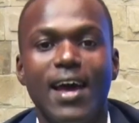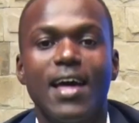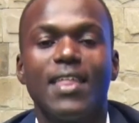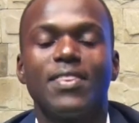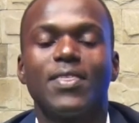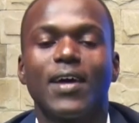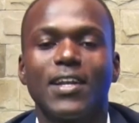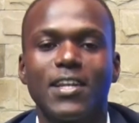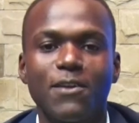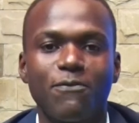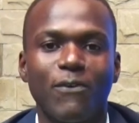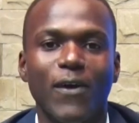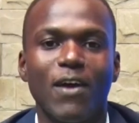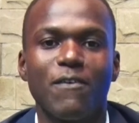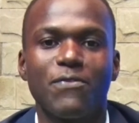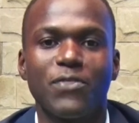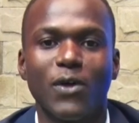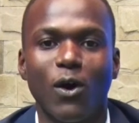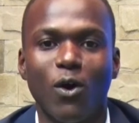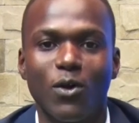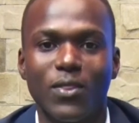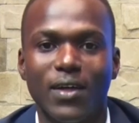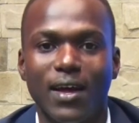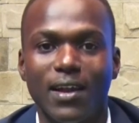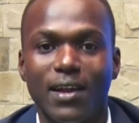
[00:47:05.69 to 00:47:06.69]

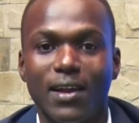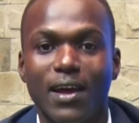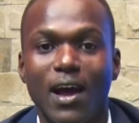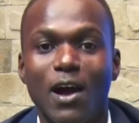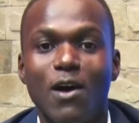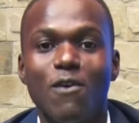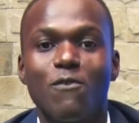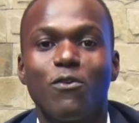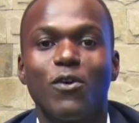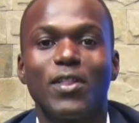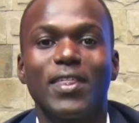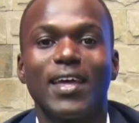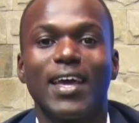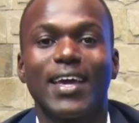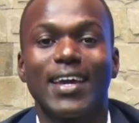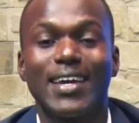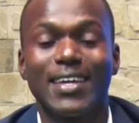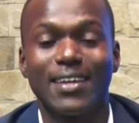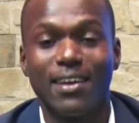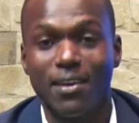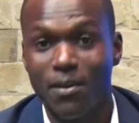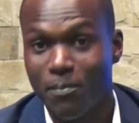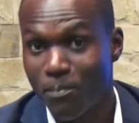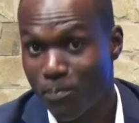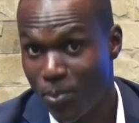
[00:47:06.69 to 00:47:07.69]
35,000 for the
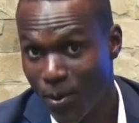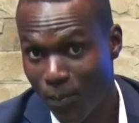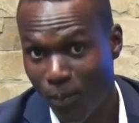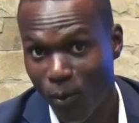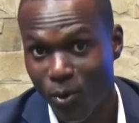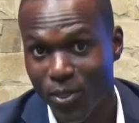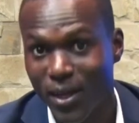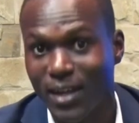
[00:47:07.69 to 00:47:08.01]
people